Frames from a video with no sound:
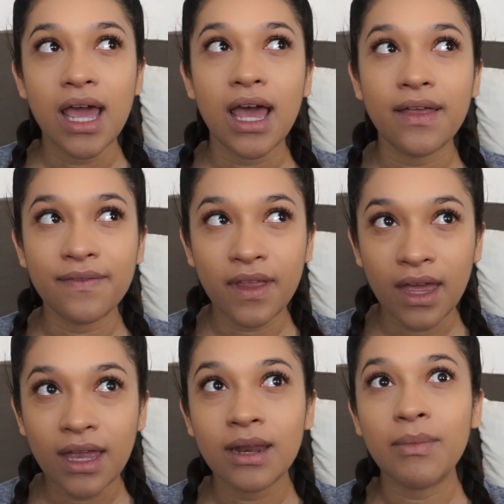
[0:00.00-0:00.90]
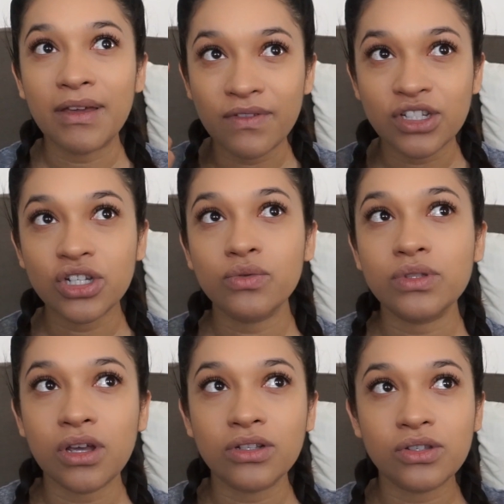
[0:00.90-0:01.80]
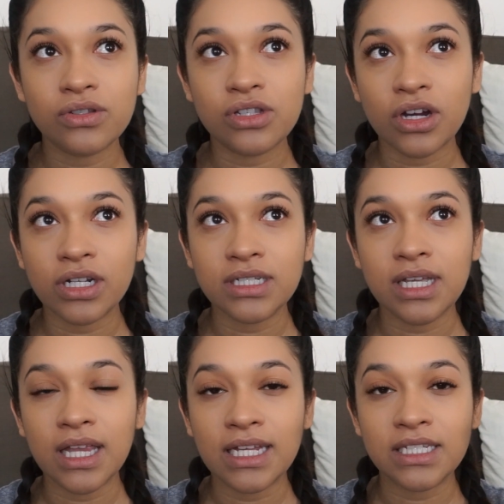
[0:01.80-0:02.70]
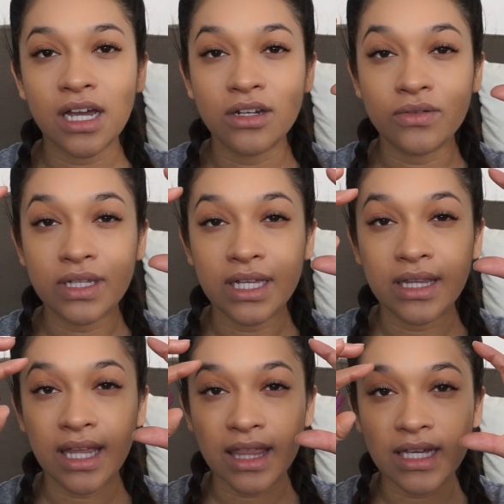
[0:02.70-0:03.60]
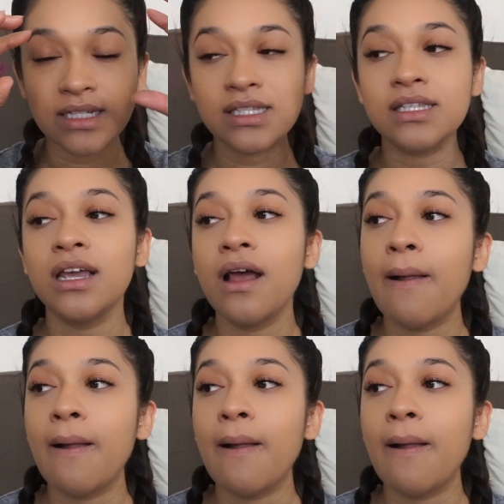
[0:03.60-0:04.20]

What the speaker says: And then my vision was also starting to like tunnel in like this.